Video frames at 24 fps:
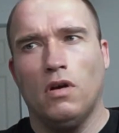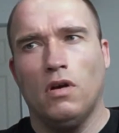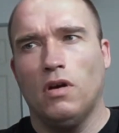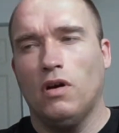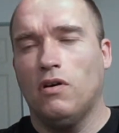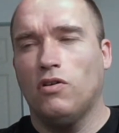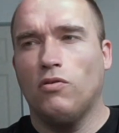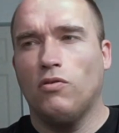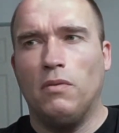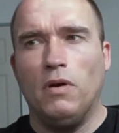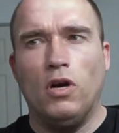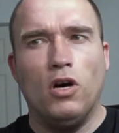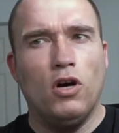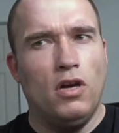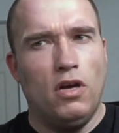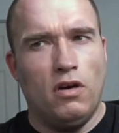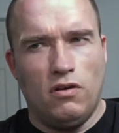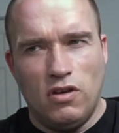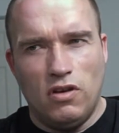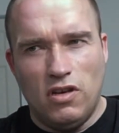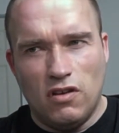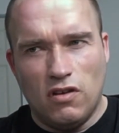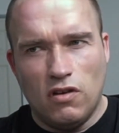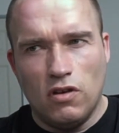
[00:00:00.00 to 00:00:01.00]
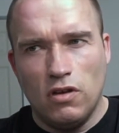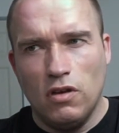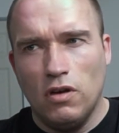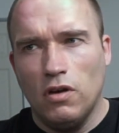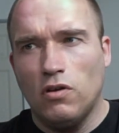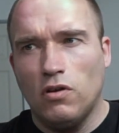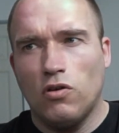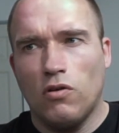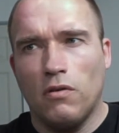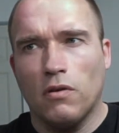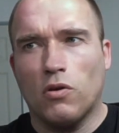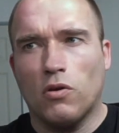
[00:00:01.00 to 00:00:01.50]
It'd be hilarious to
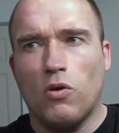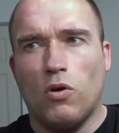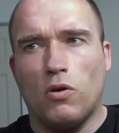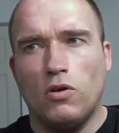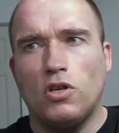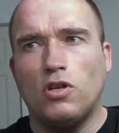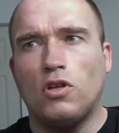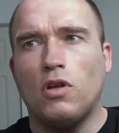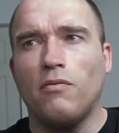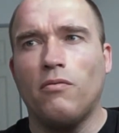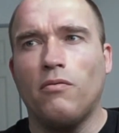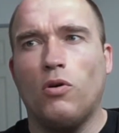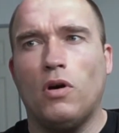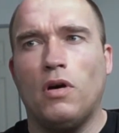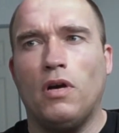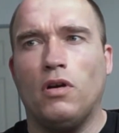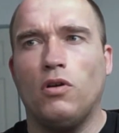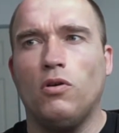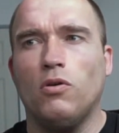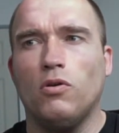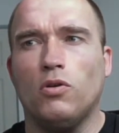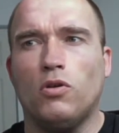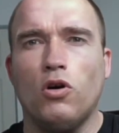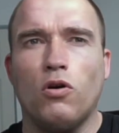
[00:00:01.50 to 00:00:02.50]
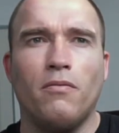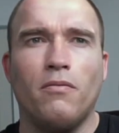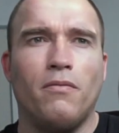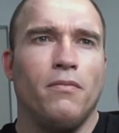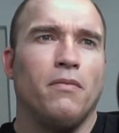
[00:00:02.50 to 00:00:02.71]
record it and put it on YouTube.